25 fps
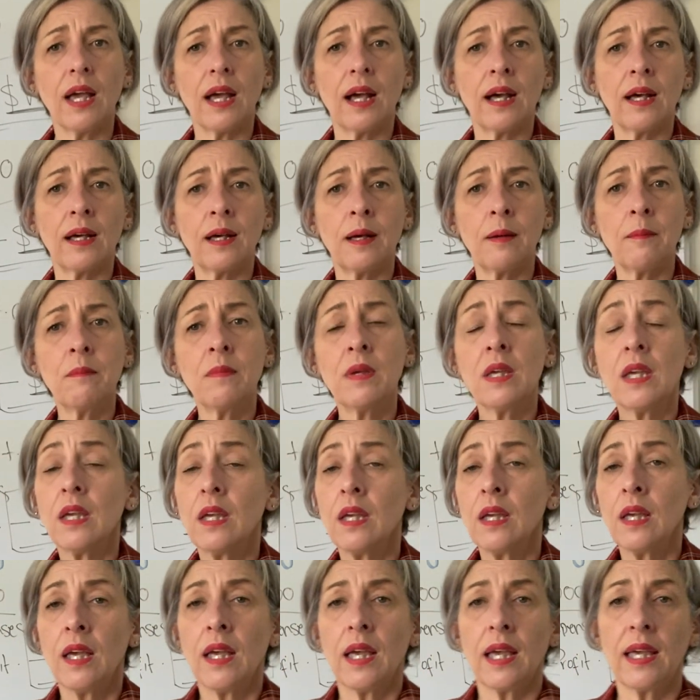
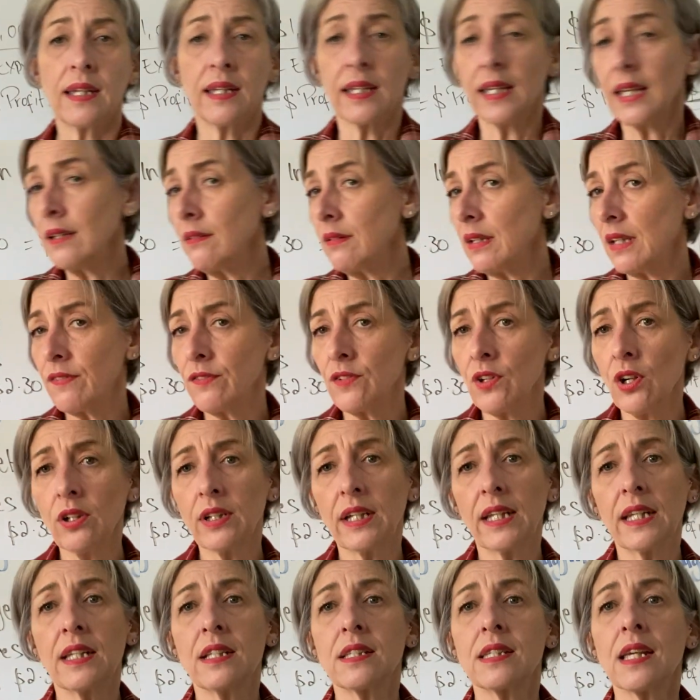And again, if not,
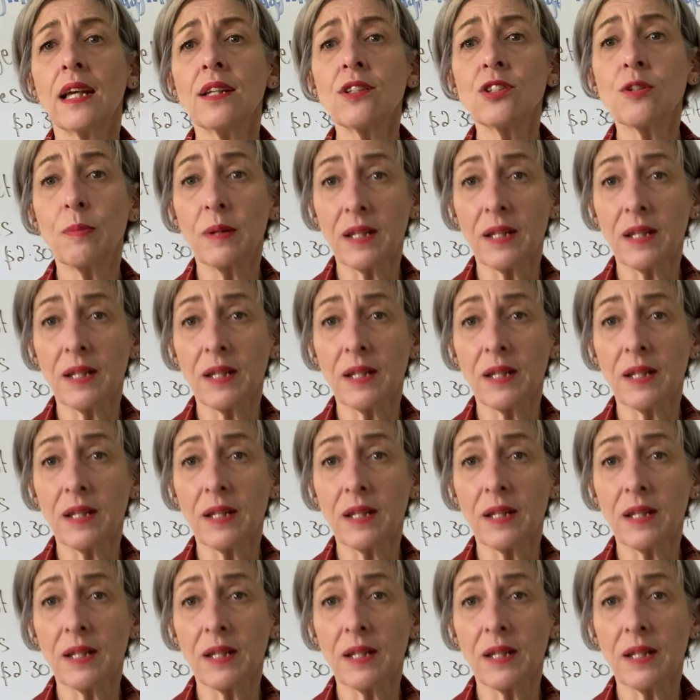get in touch,